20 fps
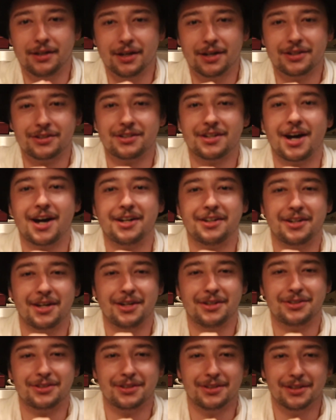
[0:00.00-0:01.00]
does not
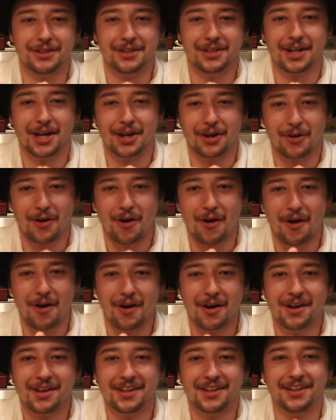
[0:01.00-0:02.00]
taste good at
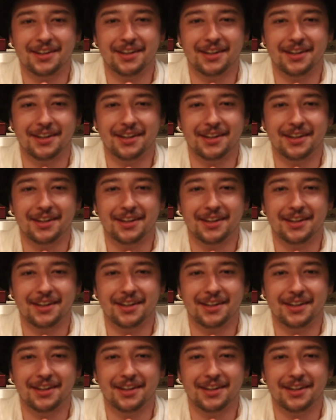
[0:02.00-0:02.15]
all.